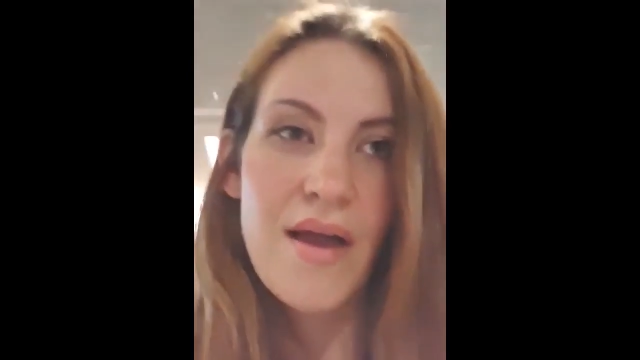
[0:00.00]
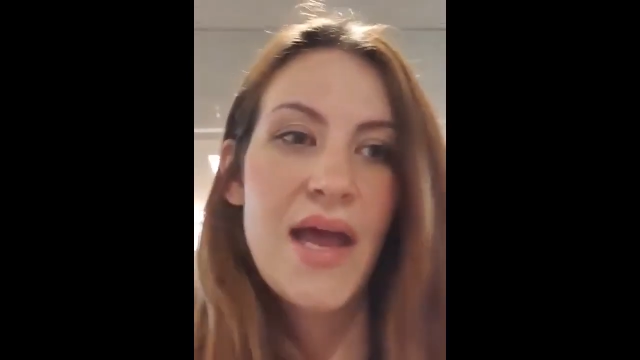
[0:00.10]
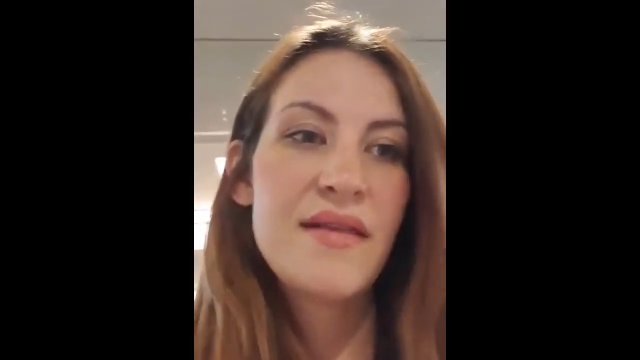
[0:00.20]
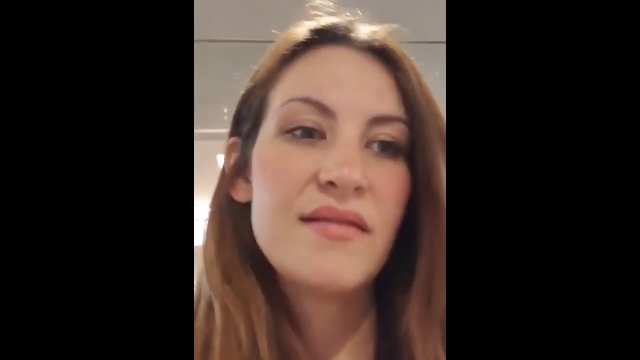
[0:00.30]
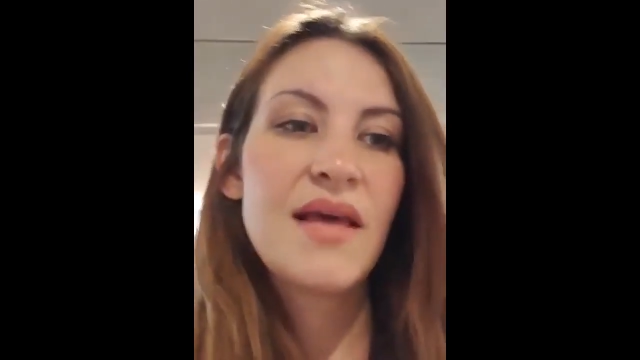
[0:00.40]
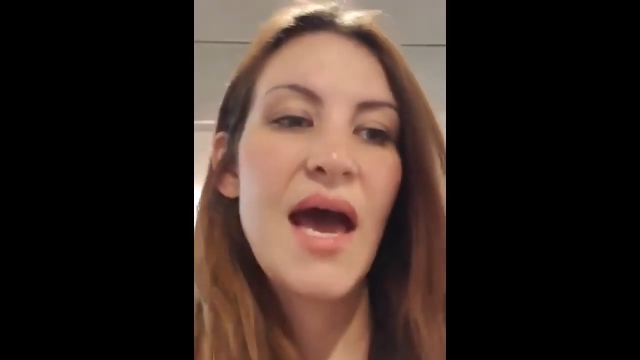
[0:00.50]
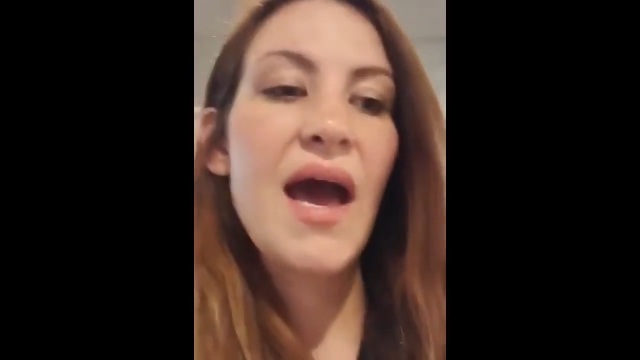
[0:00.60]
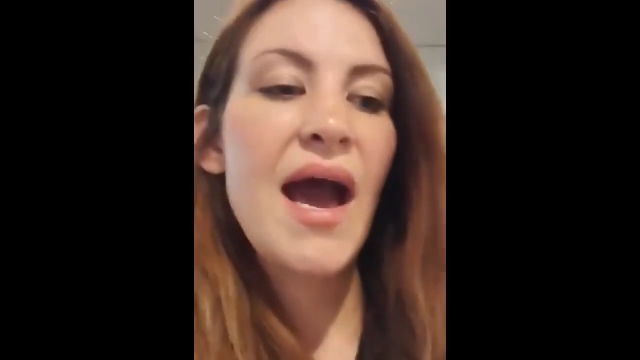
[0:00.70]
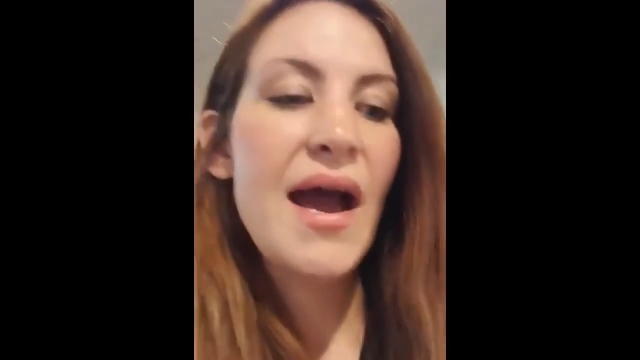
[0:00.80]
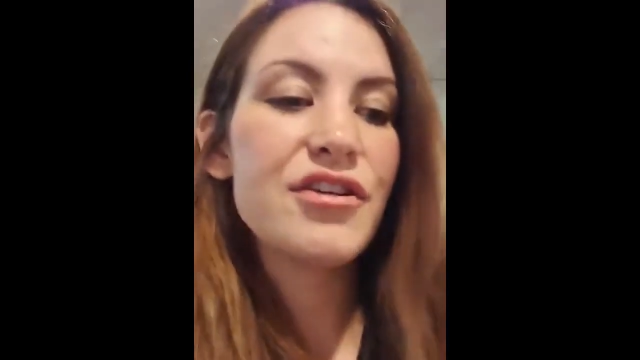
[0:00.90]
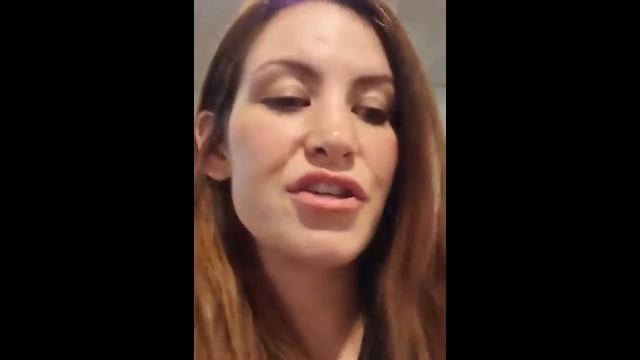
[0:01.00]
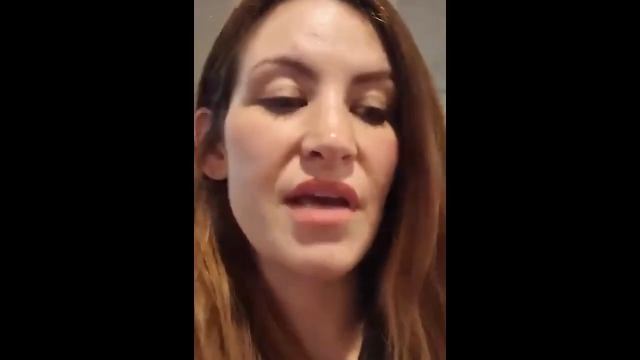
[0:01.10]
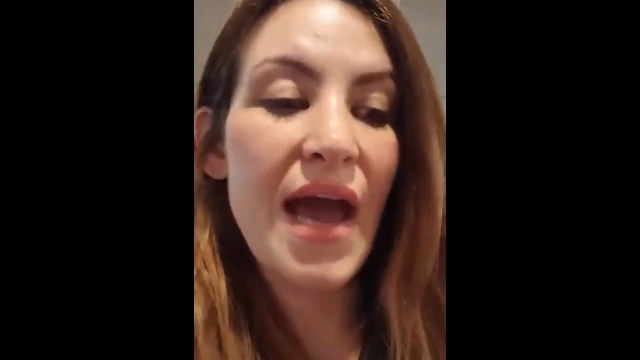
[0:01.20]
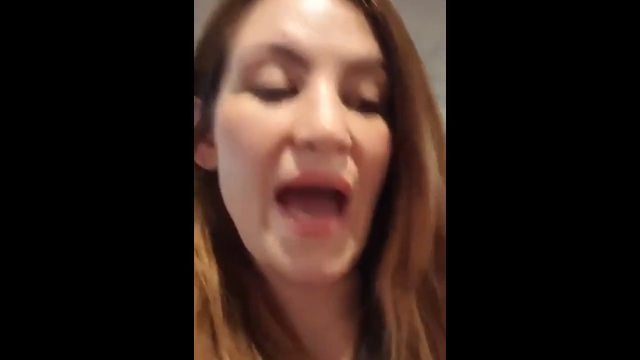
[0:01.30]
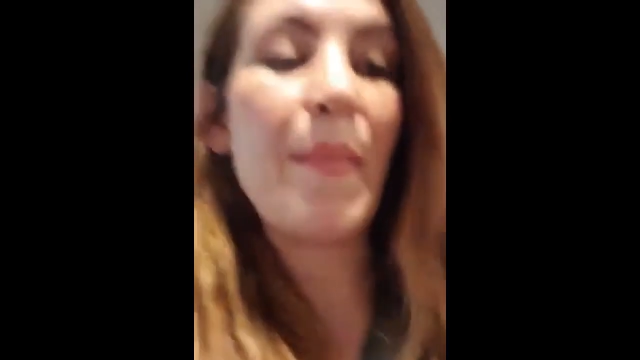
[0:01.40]
And that actually
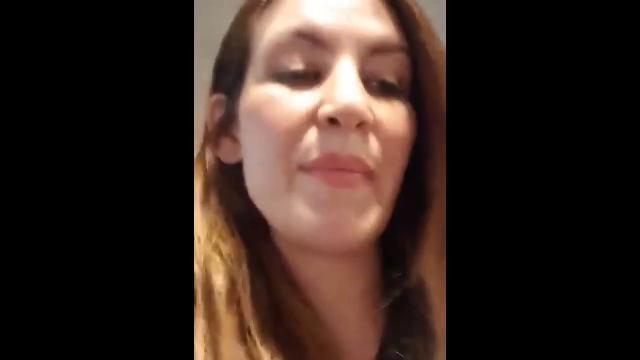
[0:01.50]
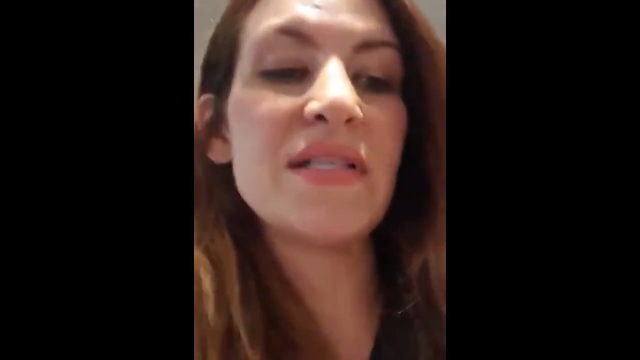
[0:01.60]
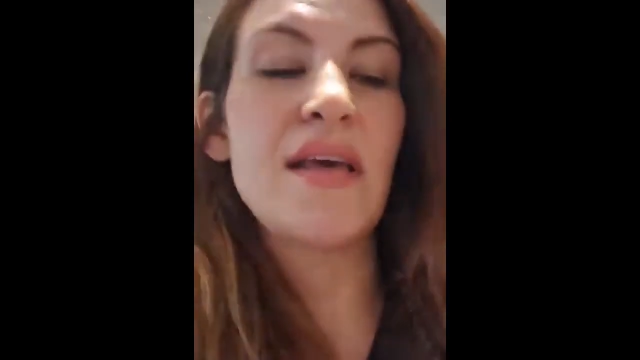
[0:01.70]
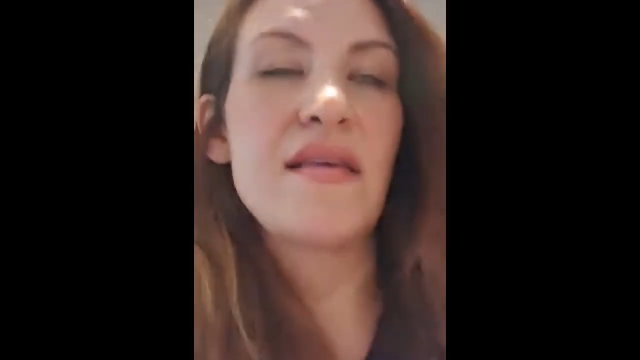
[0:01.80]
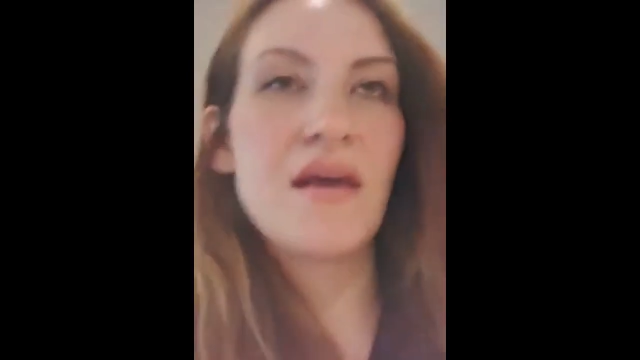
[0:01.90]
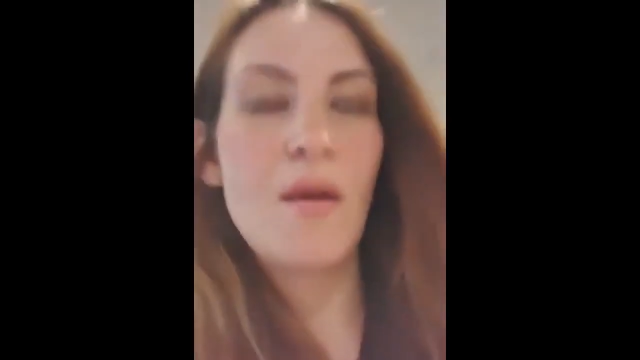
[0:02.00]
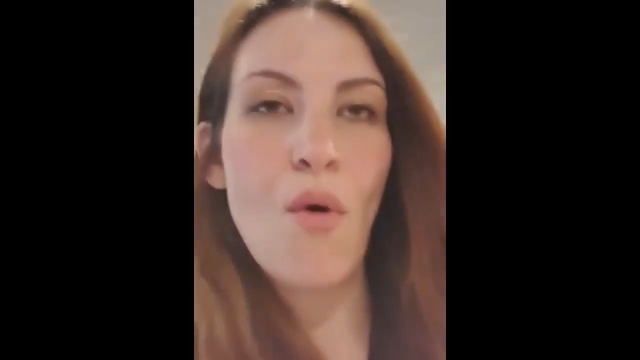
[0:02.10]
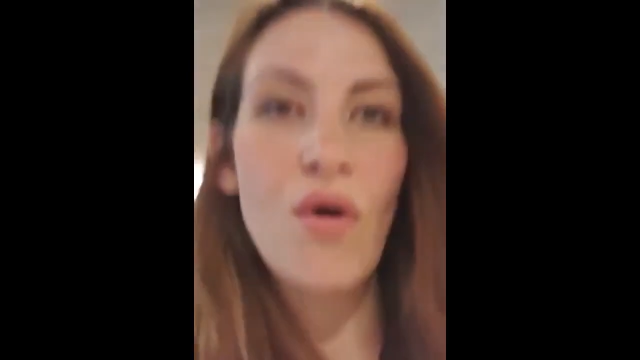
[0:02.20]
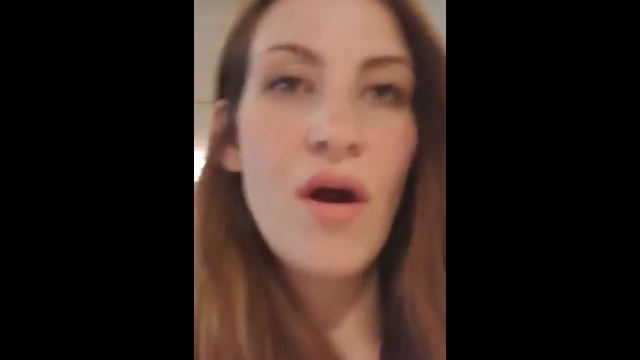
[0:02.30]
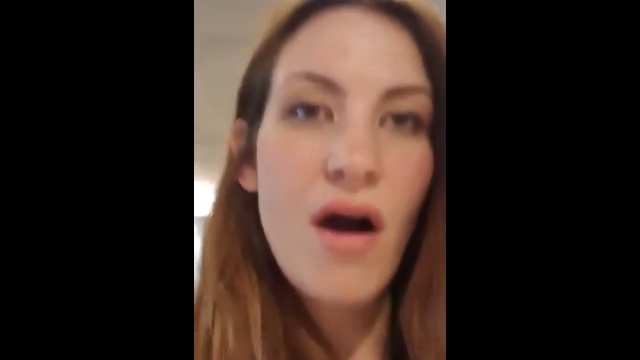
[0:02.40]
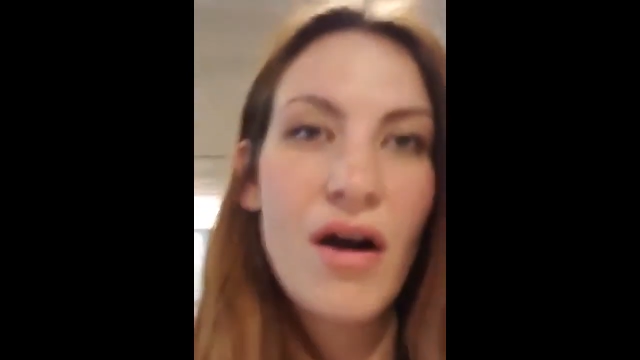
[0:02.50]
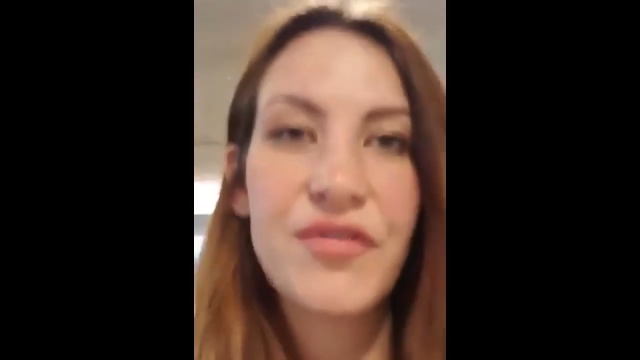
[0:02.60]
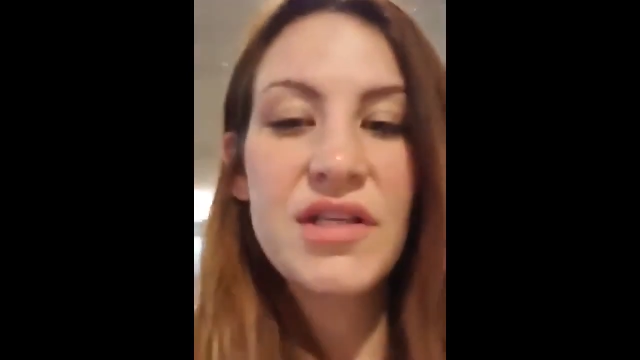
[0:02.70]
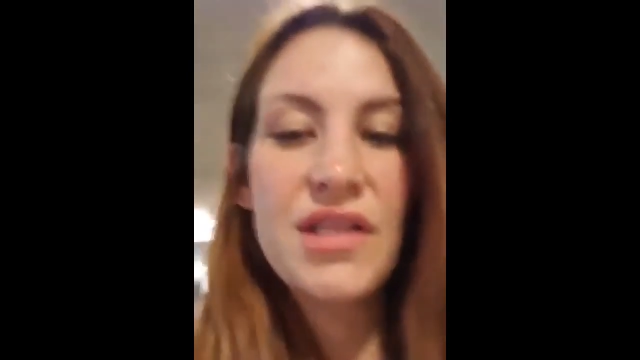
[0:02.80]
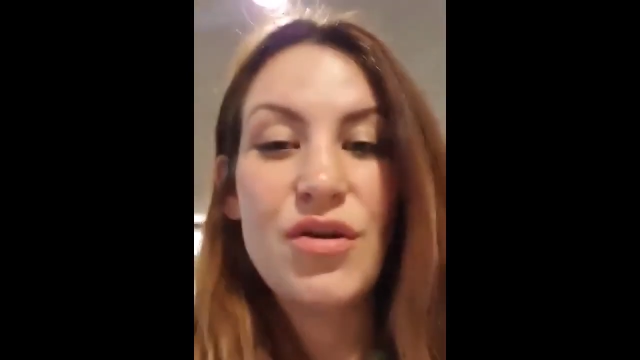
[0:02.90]
happens, I think, more
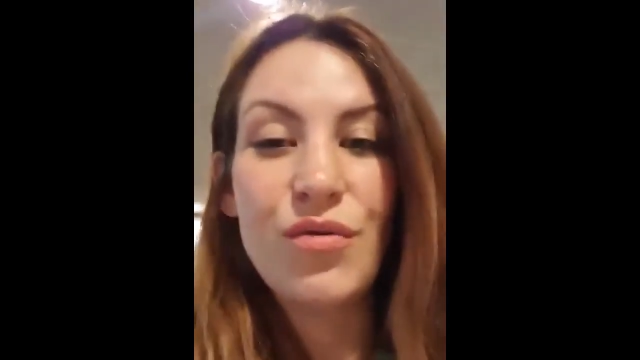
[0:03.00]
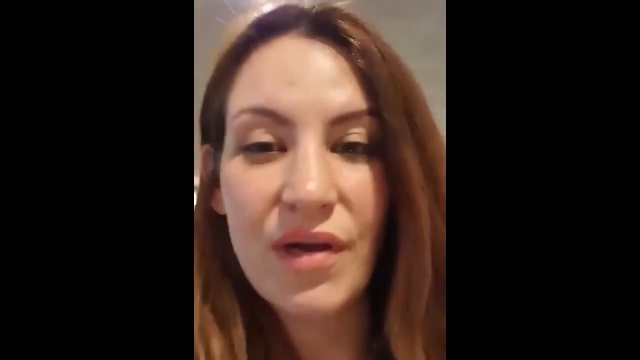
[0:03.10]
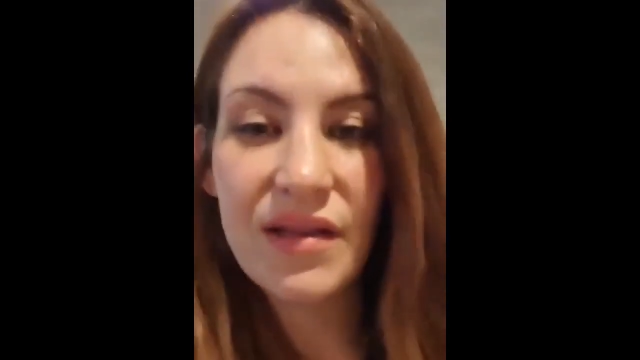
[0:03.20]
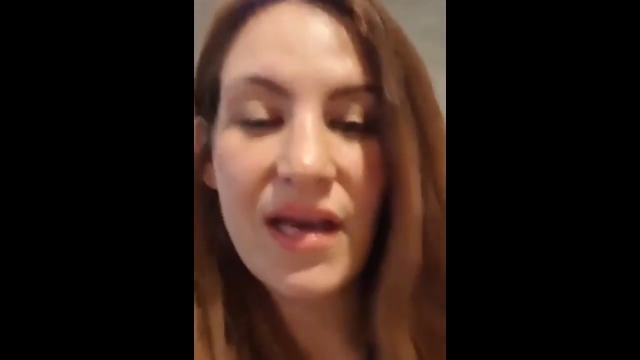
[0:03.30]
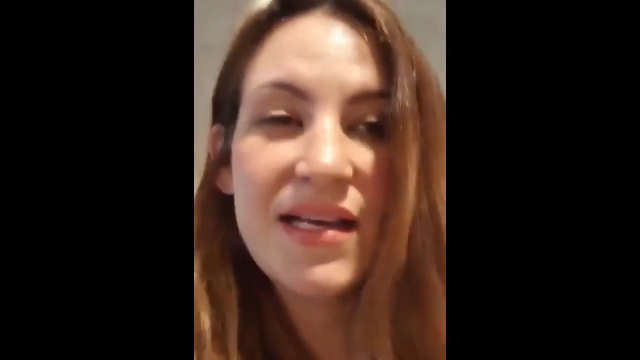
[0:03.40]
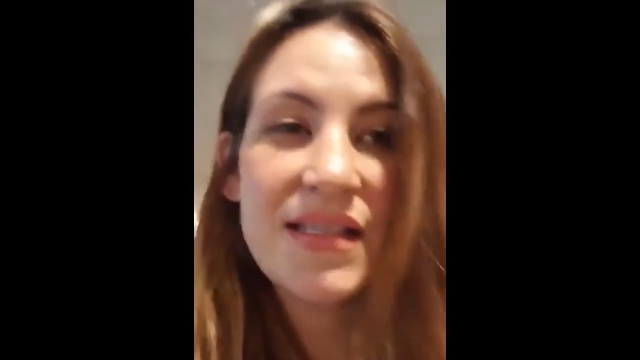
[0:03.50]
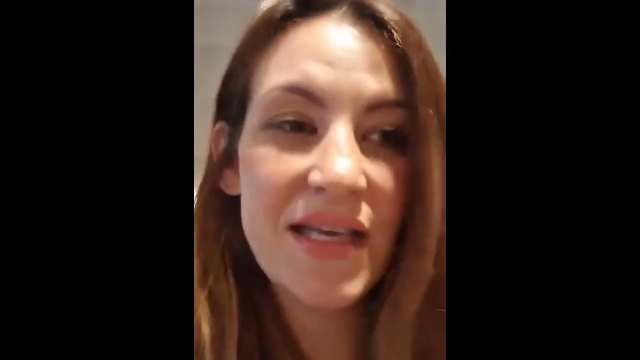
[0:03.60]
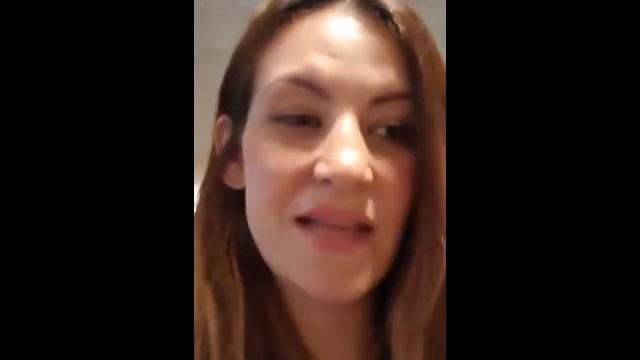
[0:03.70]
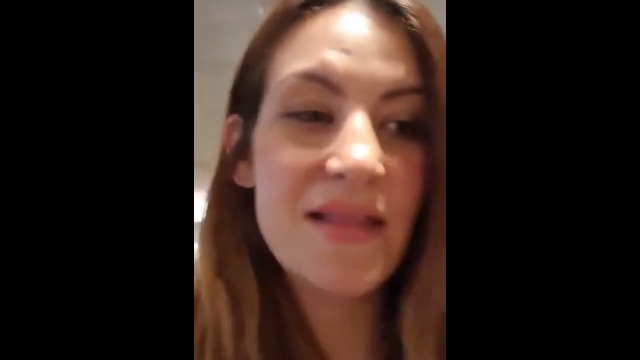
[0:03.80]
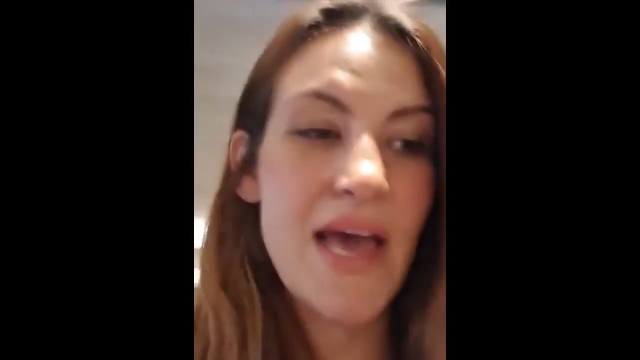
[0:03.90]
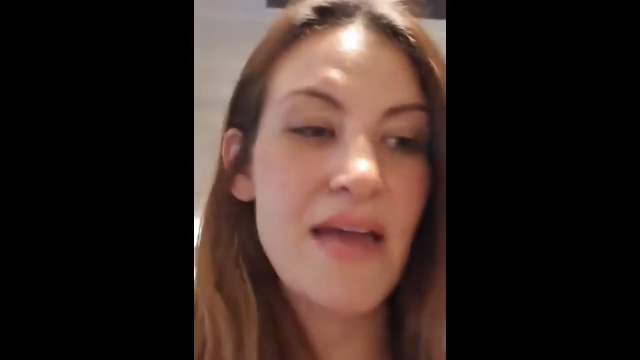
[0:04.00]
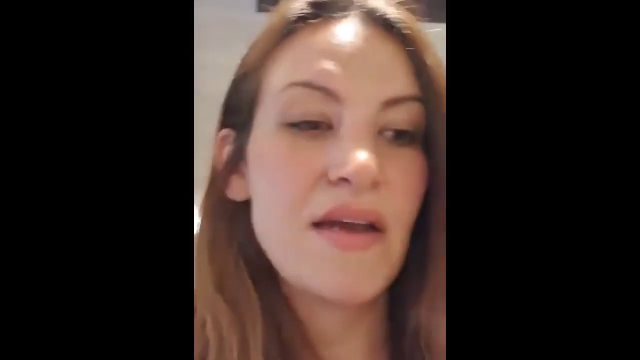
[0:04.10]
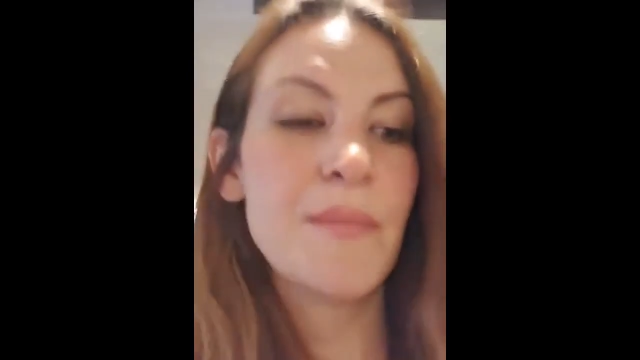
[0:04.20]
often than you realize, in that